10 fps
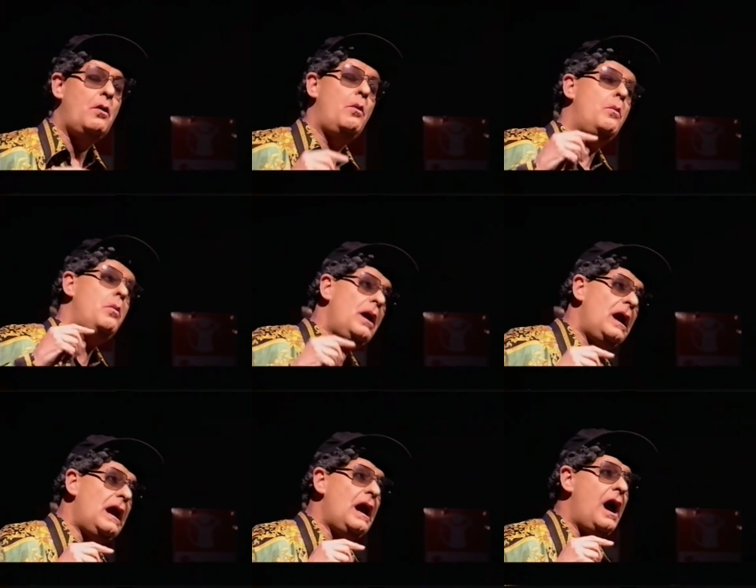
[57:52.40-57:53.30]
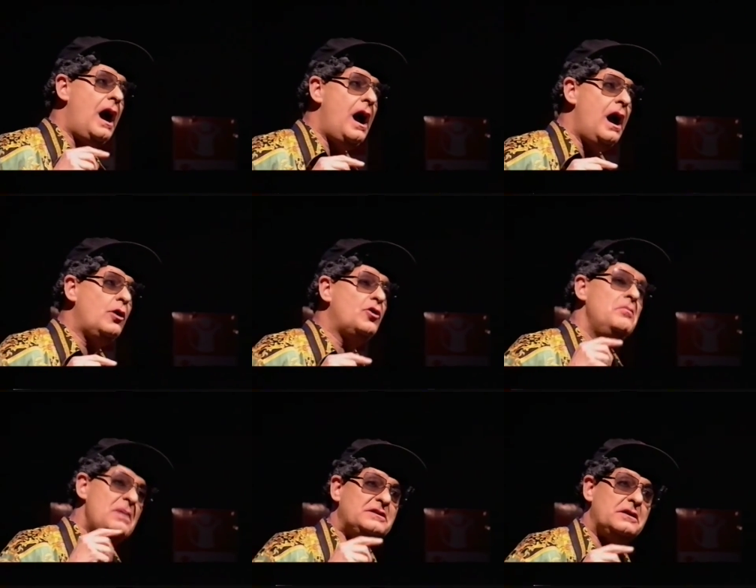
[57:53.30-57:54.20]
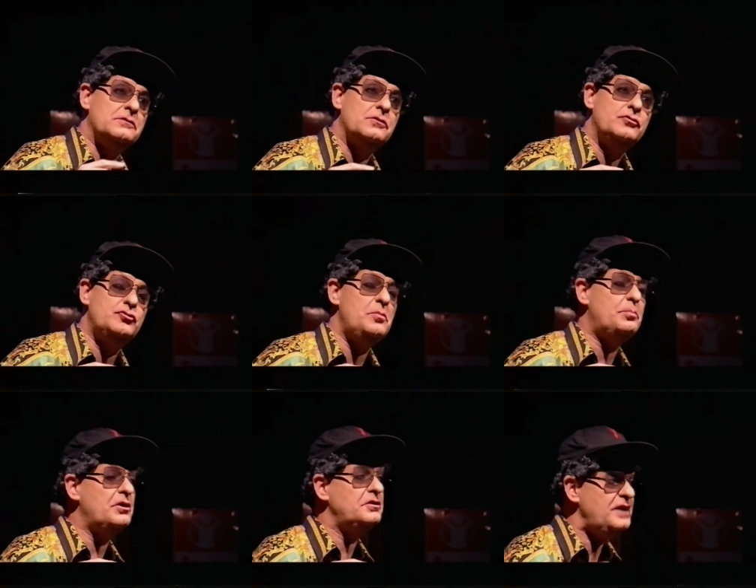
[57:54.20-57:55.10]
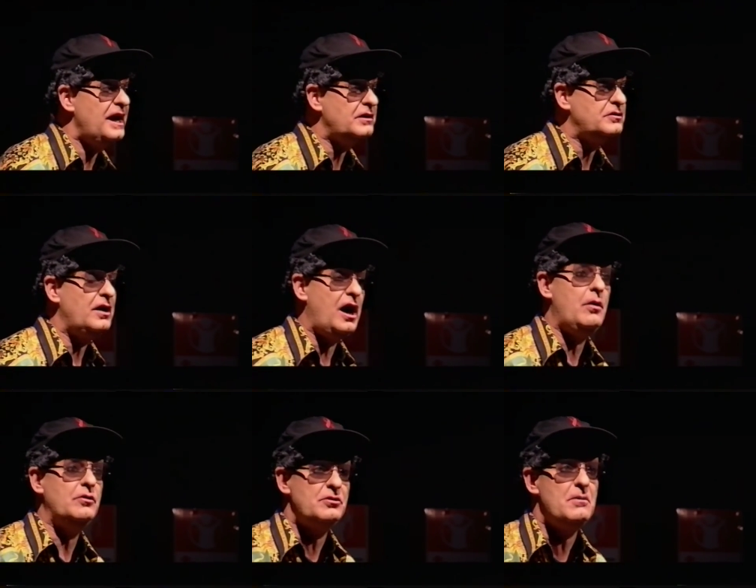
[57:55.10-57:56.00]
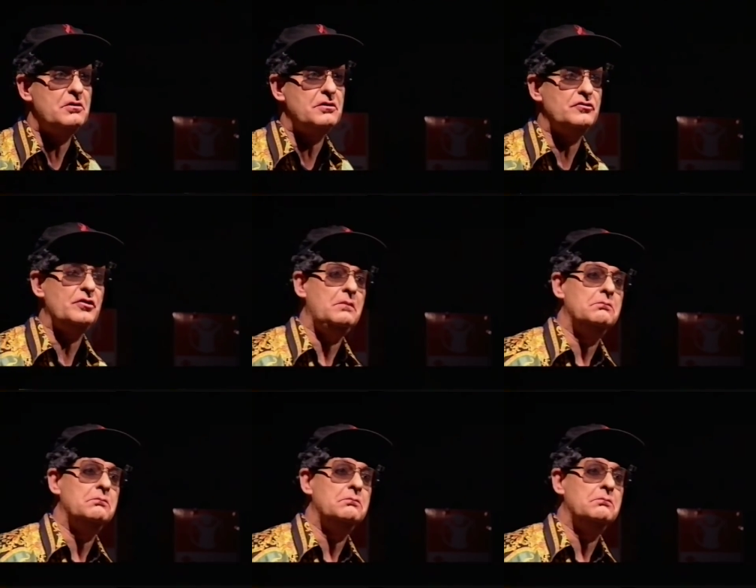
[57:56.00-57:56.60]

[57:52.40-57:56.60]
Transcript: We are committed to protect our democracy.